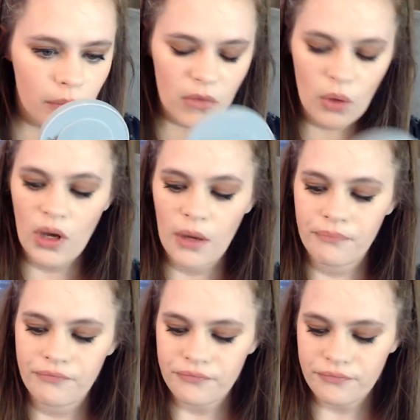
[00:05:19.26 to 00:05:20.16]
Okay. I
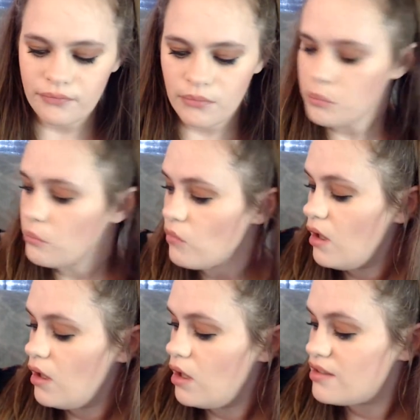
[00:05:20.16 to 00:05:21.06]

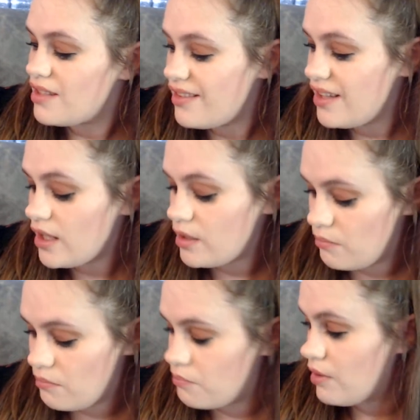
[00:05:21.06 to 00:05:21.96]
think I
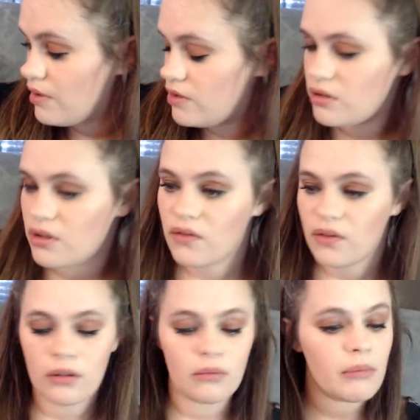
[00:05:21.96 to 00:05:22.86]
probably took off a
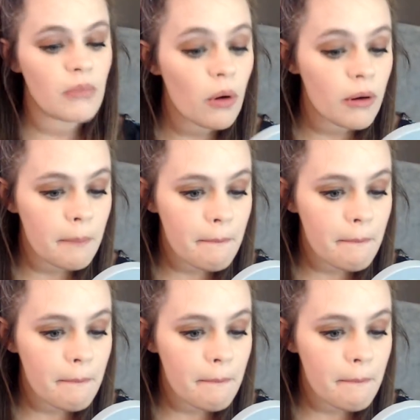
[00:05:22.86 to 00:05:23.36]
little bit more